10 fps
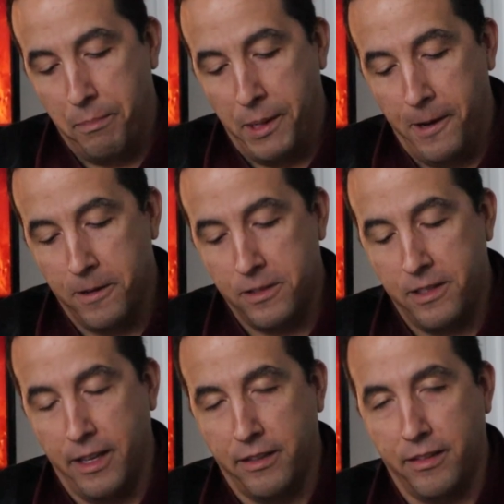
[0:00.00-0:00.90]

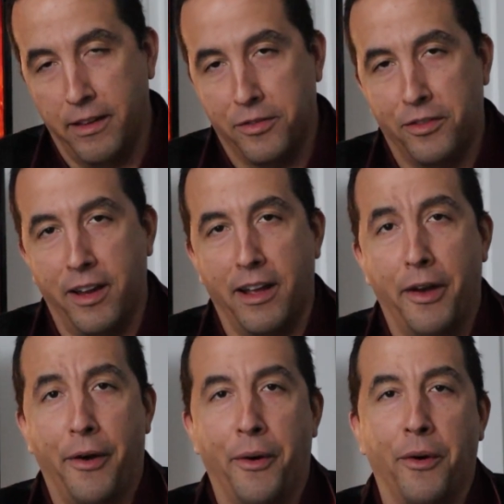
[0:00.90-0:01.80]
pierced existing
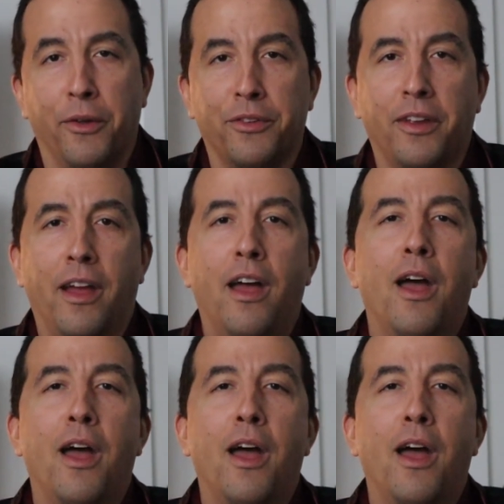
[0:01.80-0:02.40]
holes.